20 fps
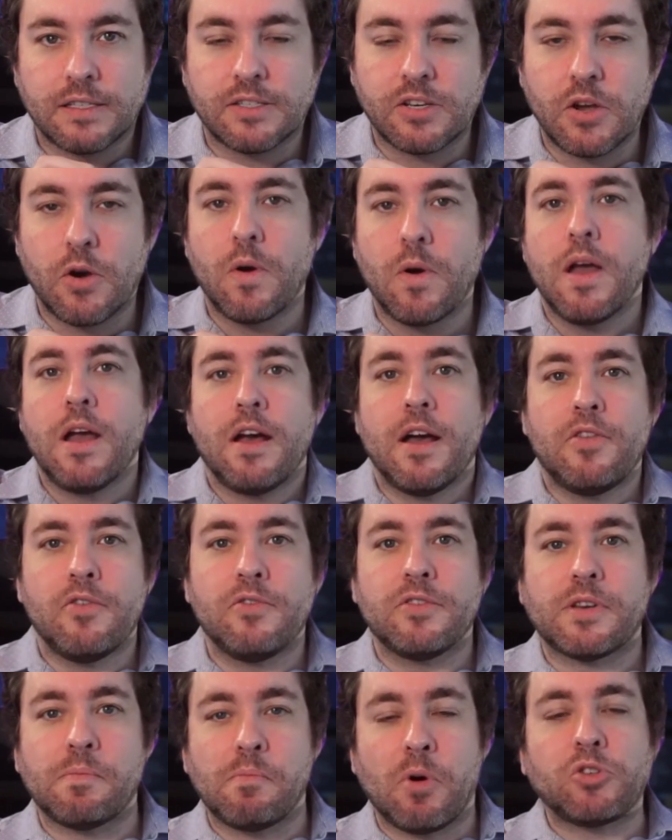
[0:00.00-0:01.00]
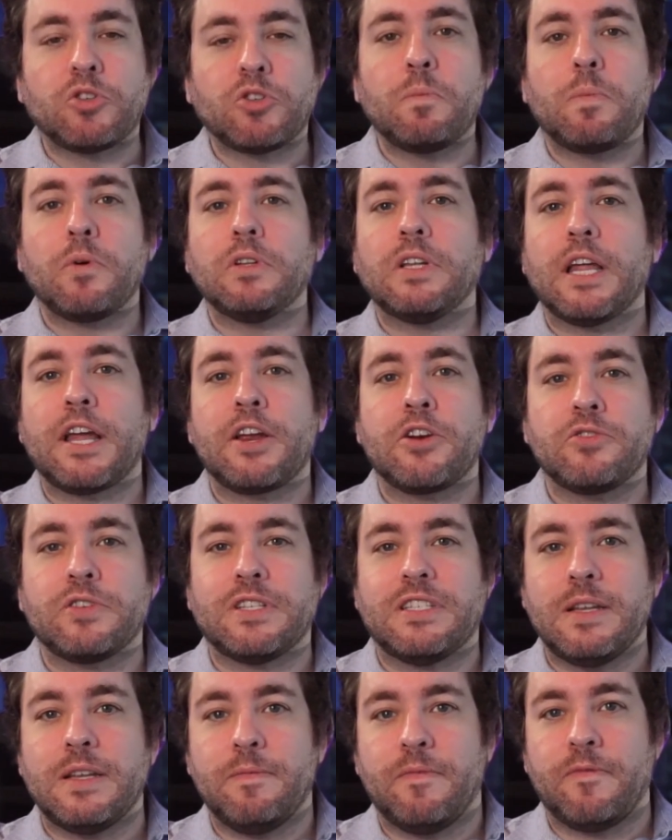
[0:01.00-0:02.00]
So there's multiple
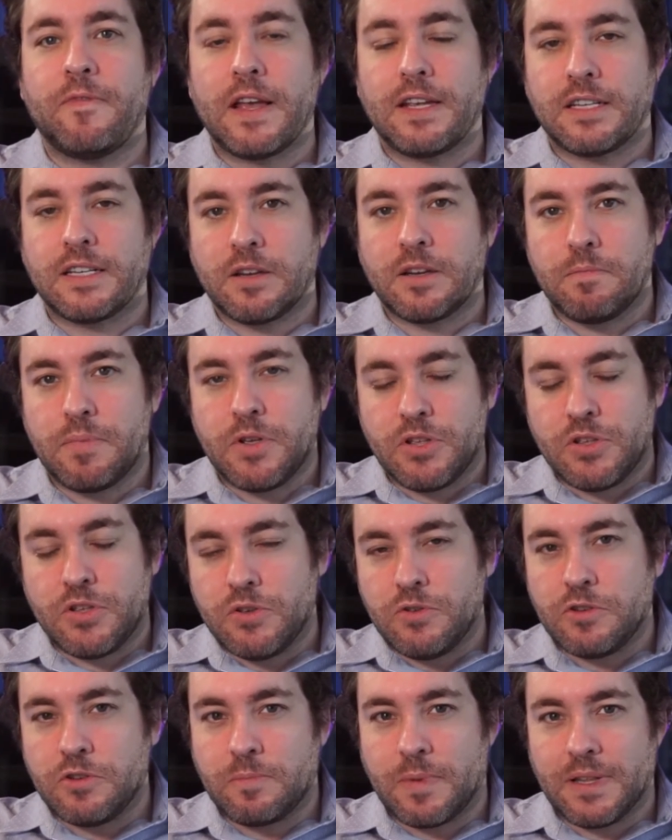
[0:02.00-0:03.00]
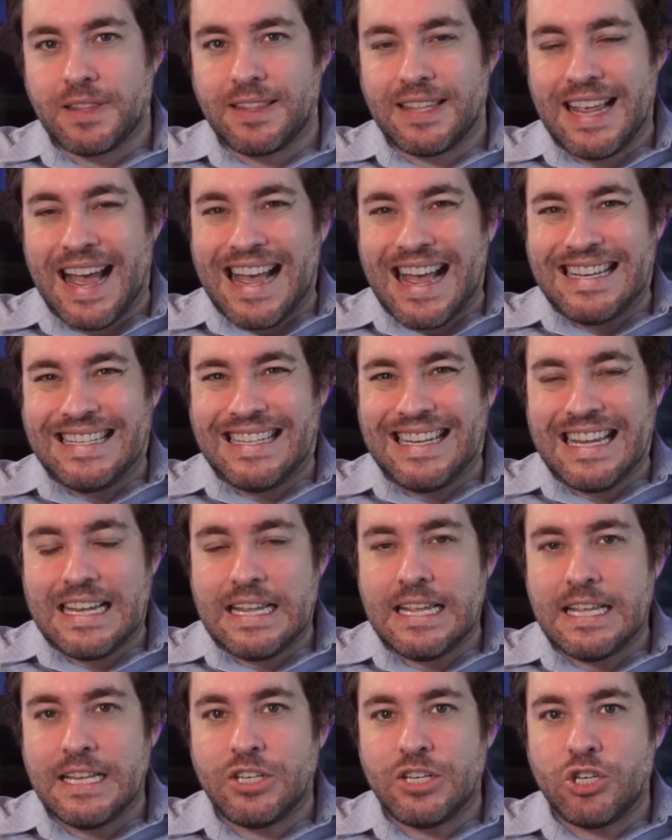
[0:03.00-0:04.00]
layers deepfakes could be used, but the
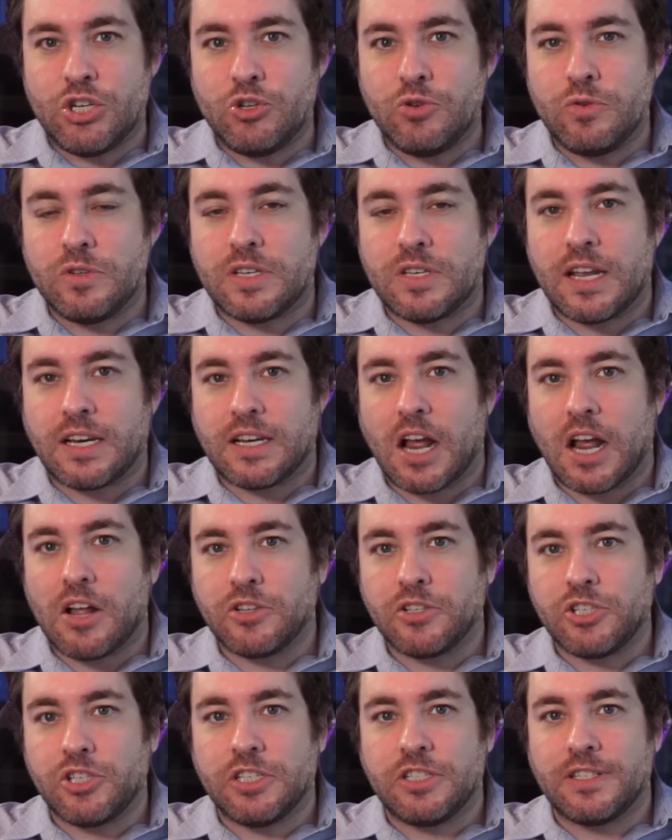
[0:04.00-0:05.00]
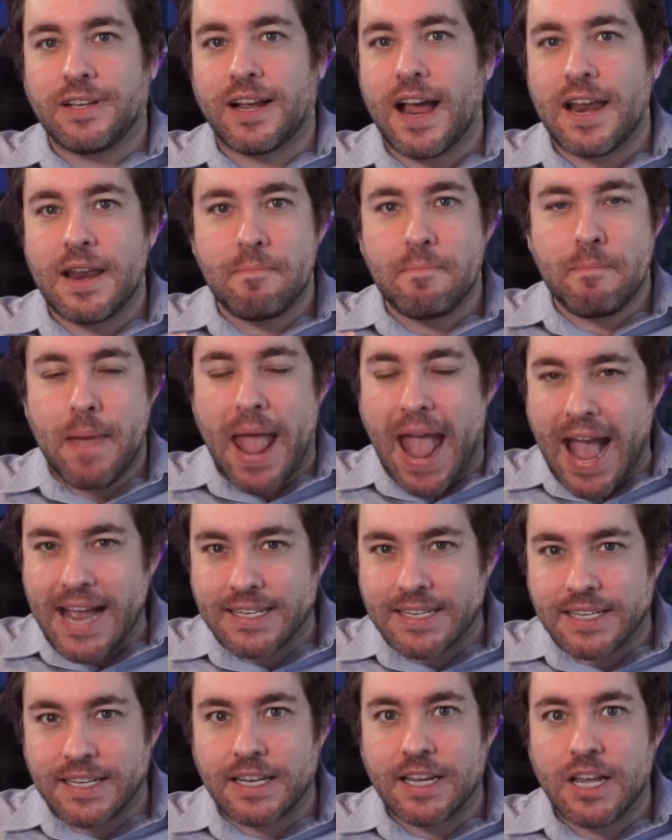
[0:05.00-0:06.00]
idea is to use technology to kind of
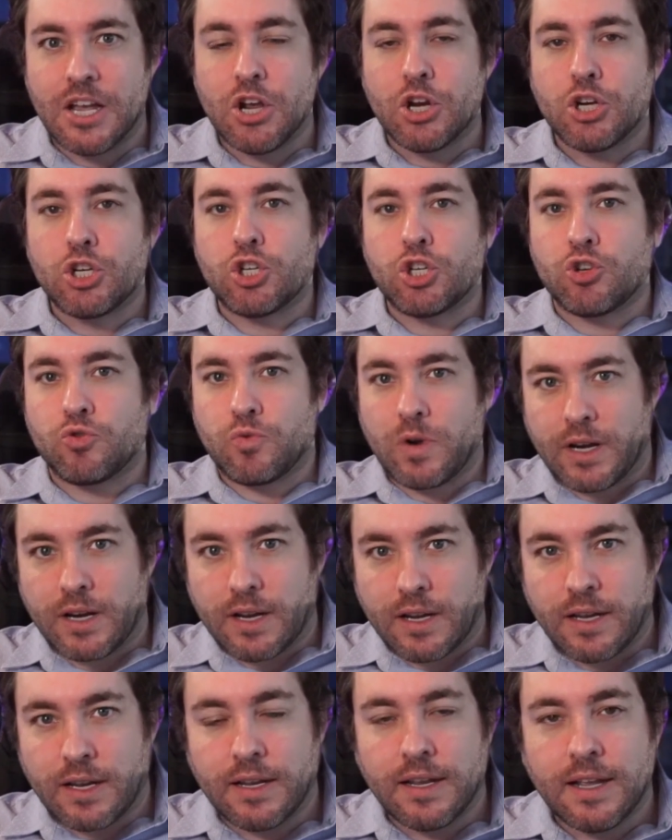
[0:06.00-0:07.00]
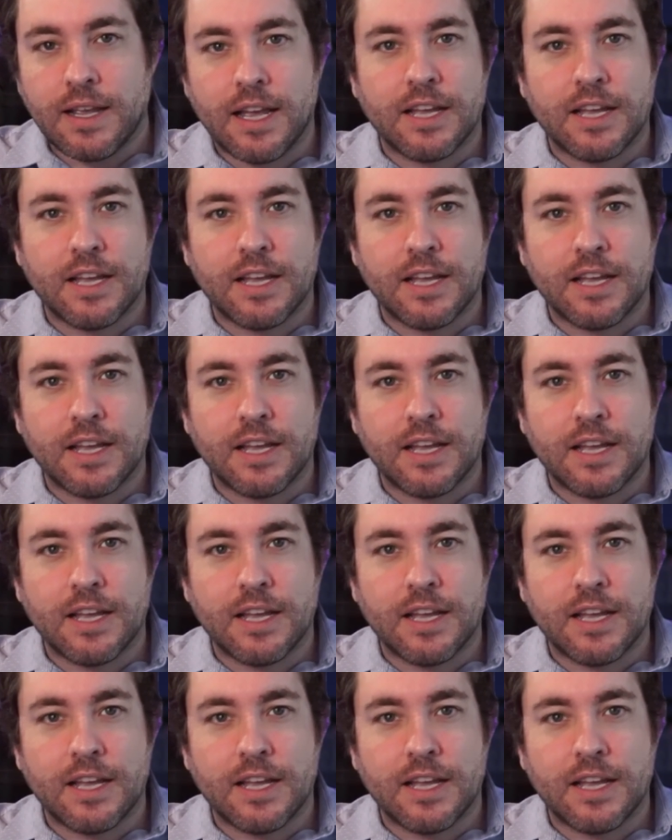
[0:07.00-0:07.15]
mask, trick.